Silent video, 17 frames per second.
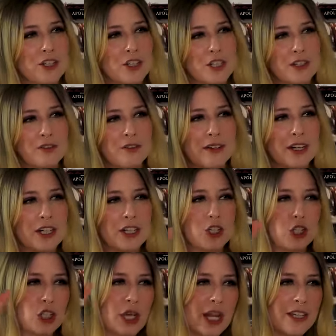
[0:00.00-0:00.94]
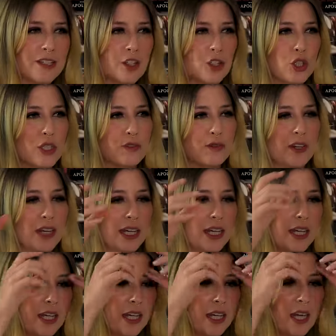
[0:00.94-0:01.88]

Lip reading: She's very chaste. She's very...